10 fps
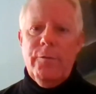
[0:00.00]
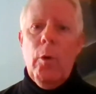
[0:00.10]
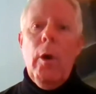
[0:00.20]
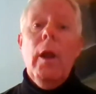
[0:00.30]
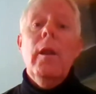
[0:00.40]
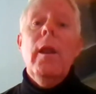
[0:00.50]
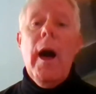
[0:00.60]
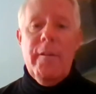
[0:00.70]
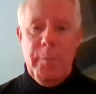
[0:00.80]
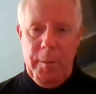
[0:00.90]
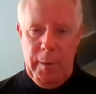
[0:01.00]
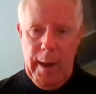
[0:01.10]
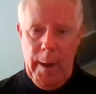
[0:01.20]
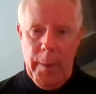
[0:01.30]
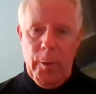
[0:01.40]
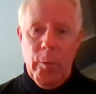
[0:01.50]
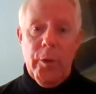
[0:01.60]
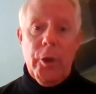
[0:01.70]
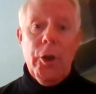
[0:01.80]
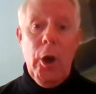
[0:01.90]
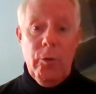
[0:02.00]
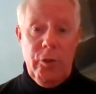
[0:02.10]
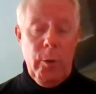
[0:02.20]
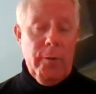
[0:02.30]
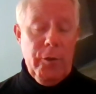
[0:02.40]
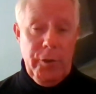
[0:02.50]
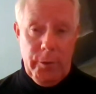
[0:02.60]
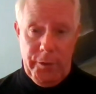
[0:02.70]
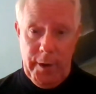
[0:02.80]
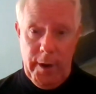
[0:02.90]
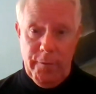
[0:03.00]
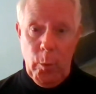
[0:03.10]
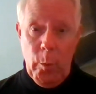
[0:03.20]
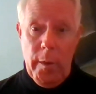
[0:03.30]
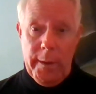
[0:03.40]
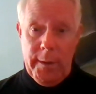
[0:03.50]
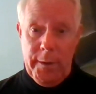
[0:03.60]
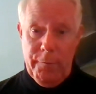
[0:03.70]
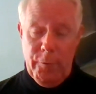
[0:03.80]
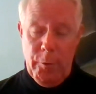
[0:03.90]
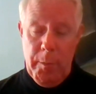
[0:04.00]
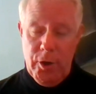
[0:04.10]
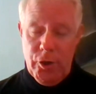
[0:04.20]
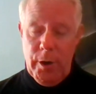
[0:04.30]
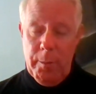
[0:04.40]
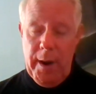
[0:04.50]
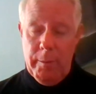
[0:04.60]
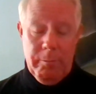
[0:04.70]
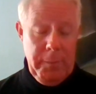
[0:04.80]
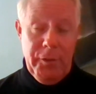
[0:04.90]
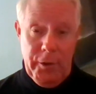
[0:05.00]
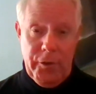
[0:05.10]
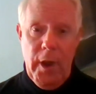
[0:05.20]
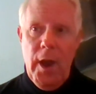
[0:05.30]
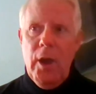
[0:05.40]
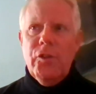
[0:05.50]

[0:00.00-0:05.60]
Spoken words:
for a lot of people out there, the go-to every single day for where they get information about business.